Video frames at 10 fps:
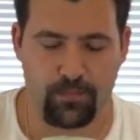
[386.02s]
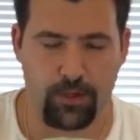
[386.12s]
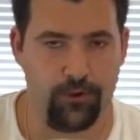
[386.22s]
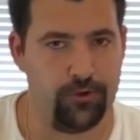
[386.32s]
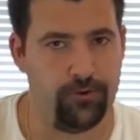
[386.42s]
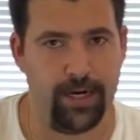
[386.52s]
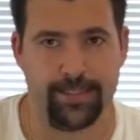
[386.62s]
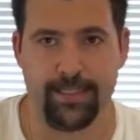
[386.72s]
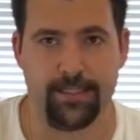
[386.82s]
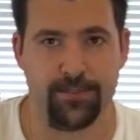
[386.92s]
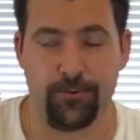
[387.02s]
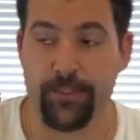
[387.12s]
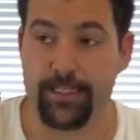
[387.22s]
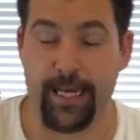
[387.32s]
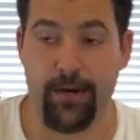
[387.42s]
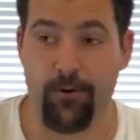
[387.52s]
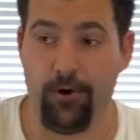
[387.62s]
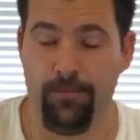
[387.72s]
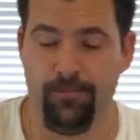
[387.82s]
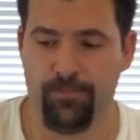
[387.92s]
You do not taste the greens at
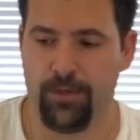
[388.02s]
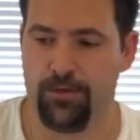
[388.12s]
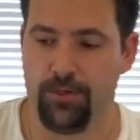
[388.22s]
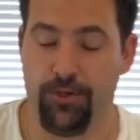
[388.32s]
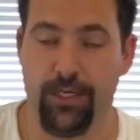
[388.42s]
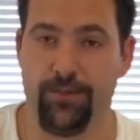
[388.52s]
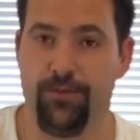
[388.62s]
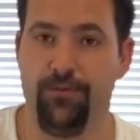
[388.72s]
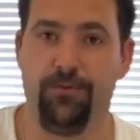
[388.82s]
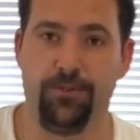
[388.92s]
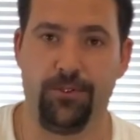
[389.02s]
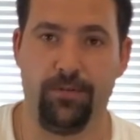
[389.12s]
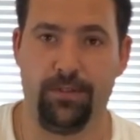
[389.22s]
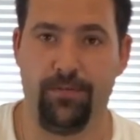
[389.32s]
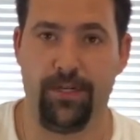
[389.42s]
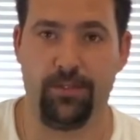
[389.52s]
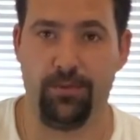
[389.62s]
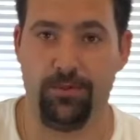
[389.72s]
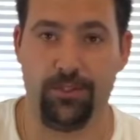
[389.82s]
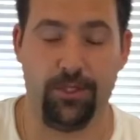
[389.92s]
all. So you get 2 full servings of
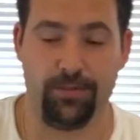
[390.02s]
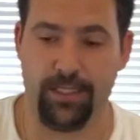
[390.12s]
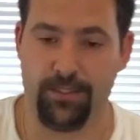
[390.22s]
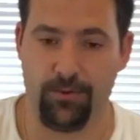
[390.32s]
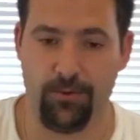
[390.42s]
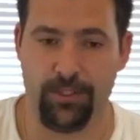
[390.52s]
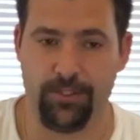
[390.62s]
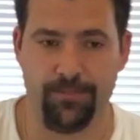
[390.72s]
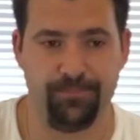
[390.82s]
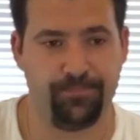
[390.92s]
vegetables. Don't taste the greens.